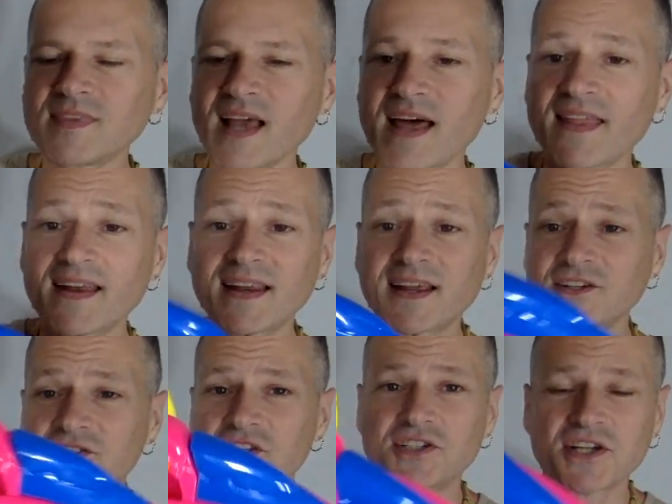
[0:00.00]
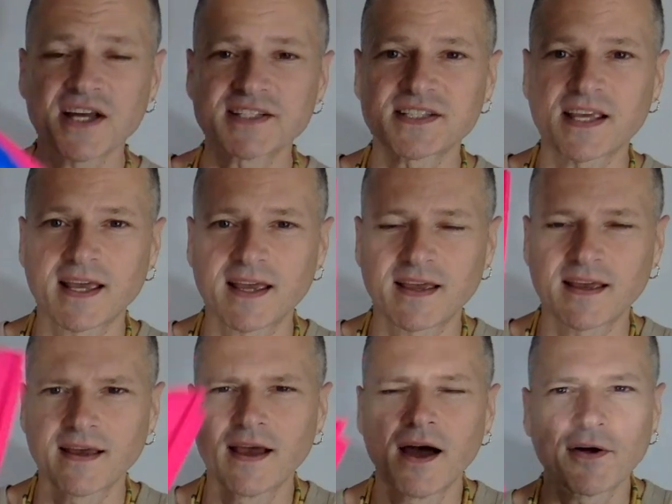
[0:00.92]
And then here's the jet ski.
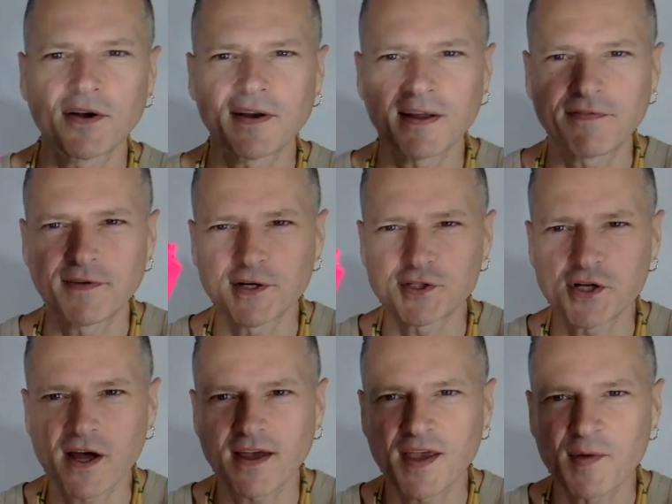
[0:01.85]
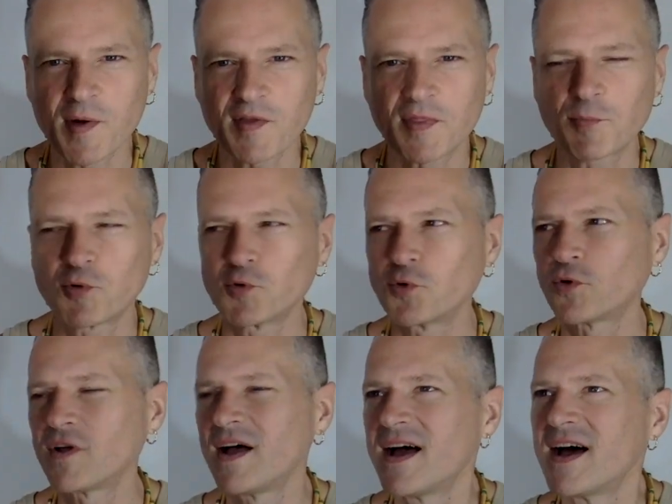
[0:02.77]
Oh, did I finish talking about the
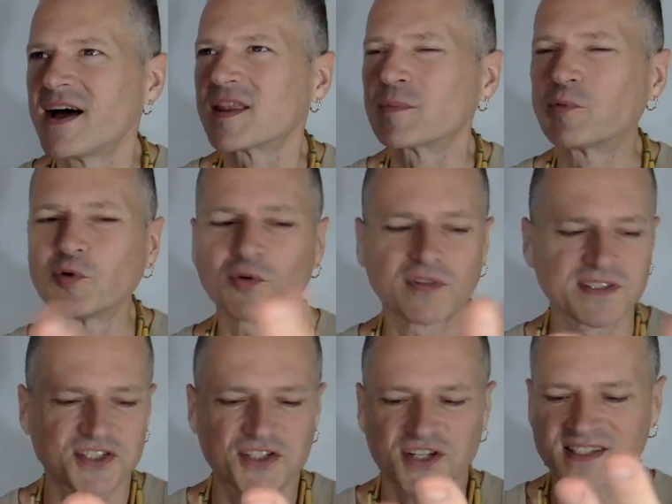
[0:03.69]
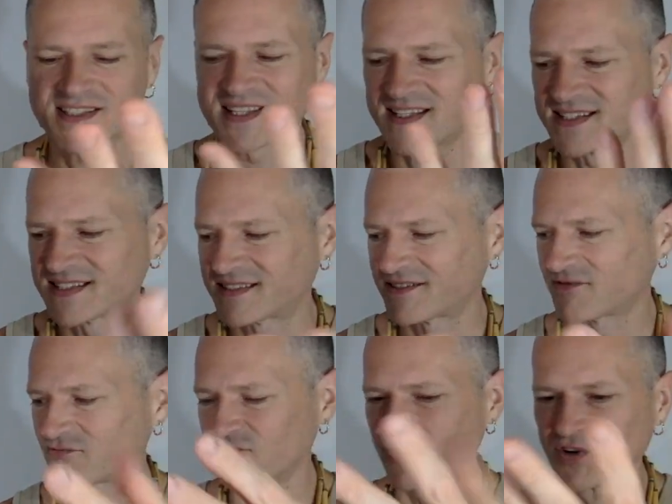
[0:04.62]
pool? The pool is just this
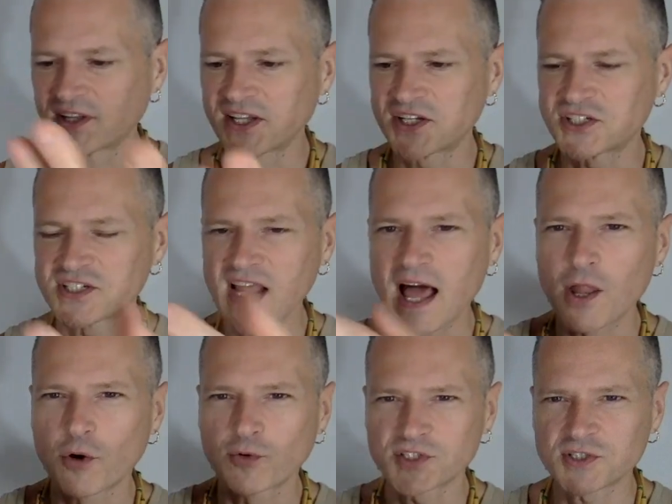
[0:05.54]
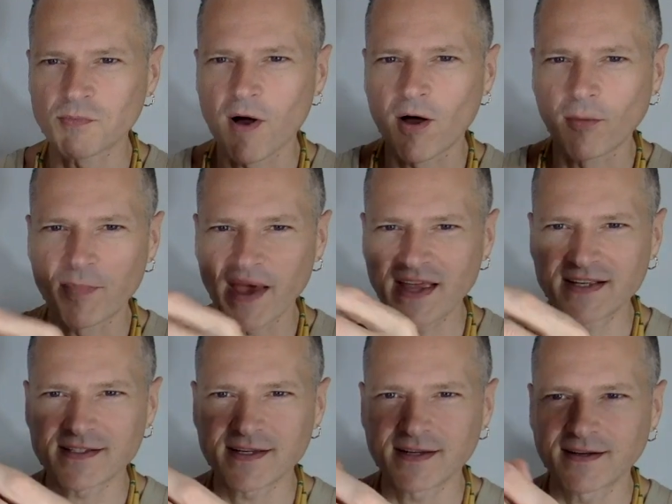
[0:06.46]
really shallow, small
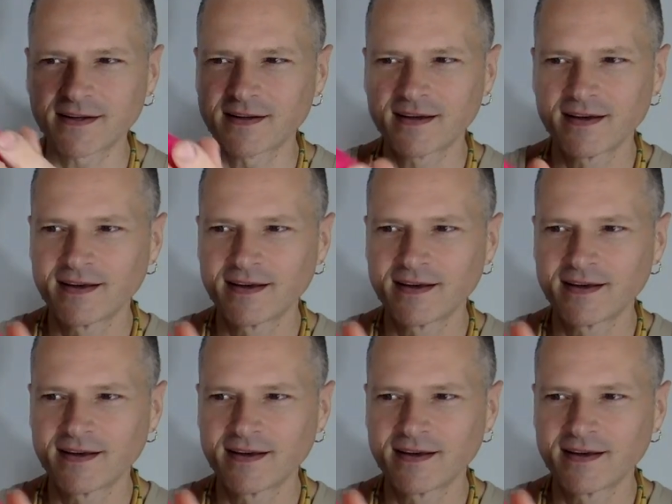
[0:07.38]
basin.